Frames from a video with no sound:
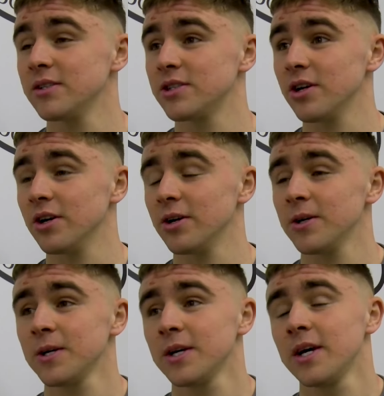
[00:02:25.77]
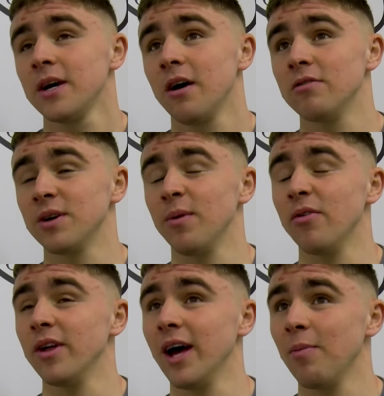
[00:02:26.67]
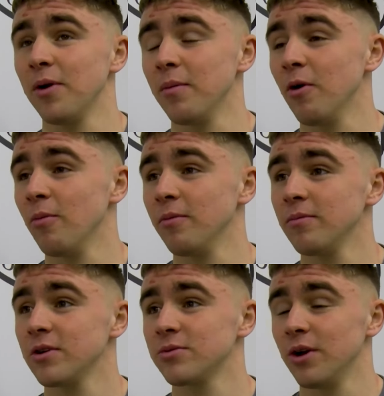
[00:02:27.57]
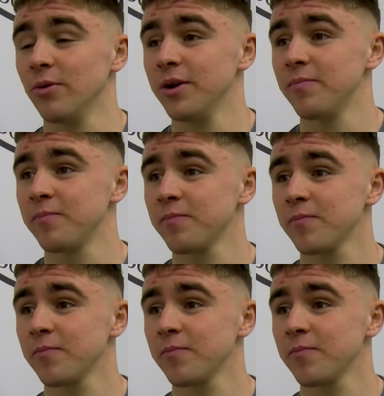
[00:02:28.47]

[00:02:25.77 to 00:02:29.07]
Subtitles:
So obviously I'm not really happy at the moment because we're not winning.